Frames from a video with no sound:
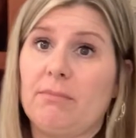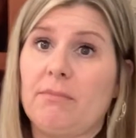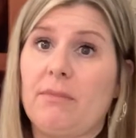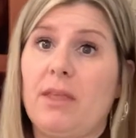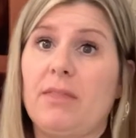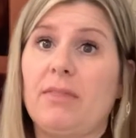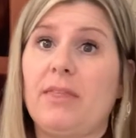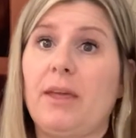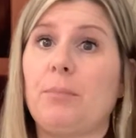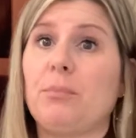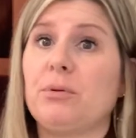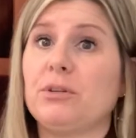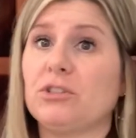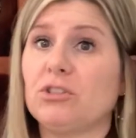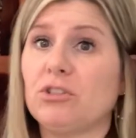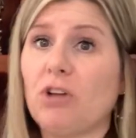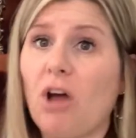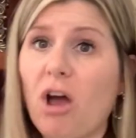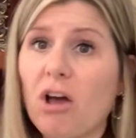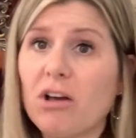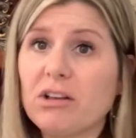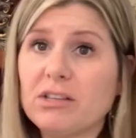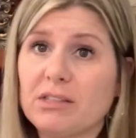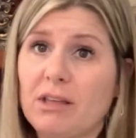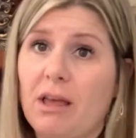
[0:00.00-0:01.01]
They put
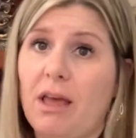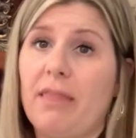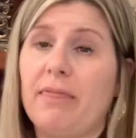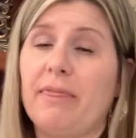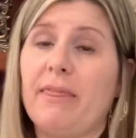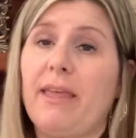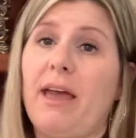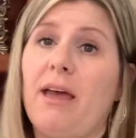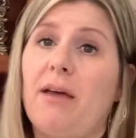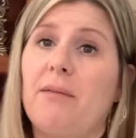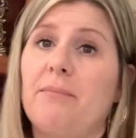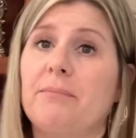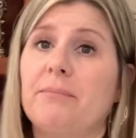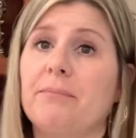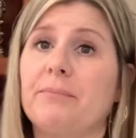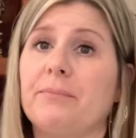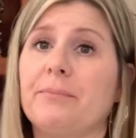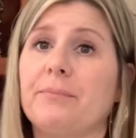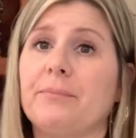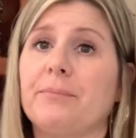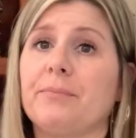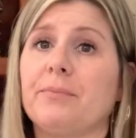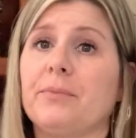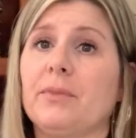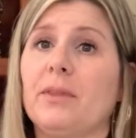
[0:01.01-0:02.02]
dogs on them.
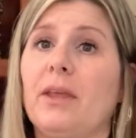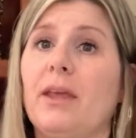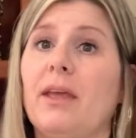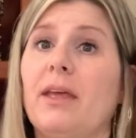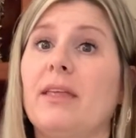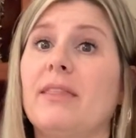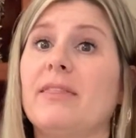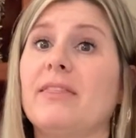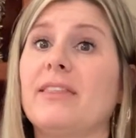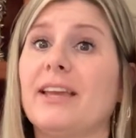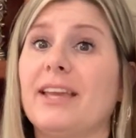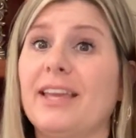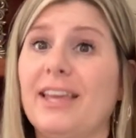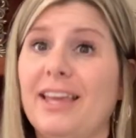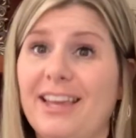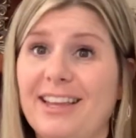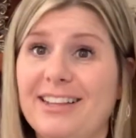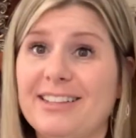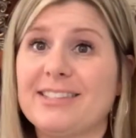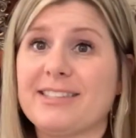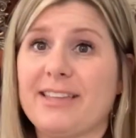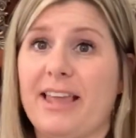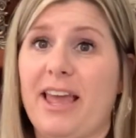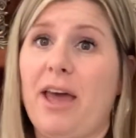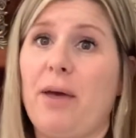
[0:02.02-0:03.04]
The
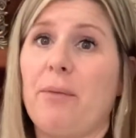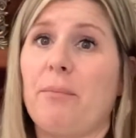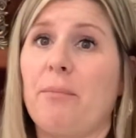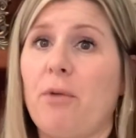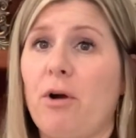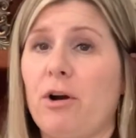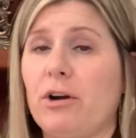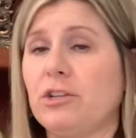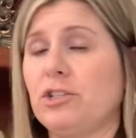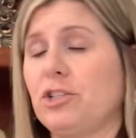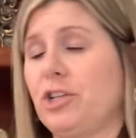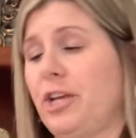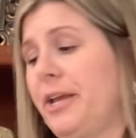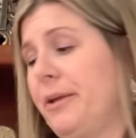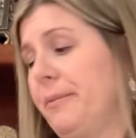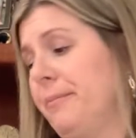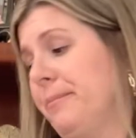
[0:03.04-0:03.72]
kids kept marching.